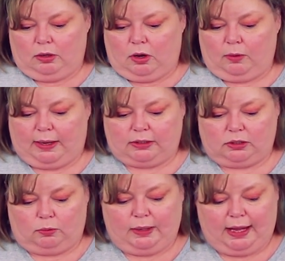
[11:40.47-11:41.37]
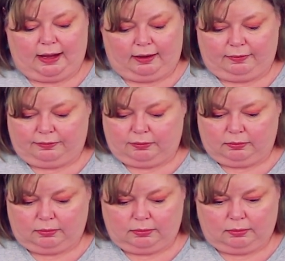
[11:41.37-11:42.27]
All right, so we have
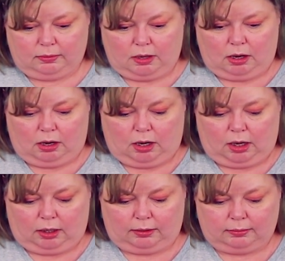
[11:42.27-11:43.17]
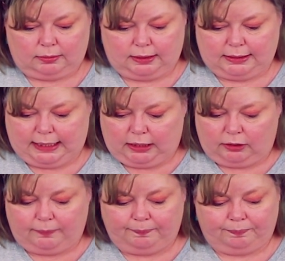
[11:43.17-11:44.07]
our
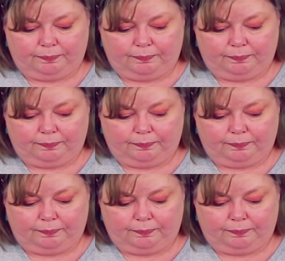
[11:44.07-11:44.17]
container,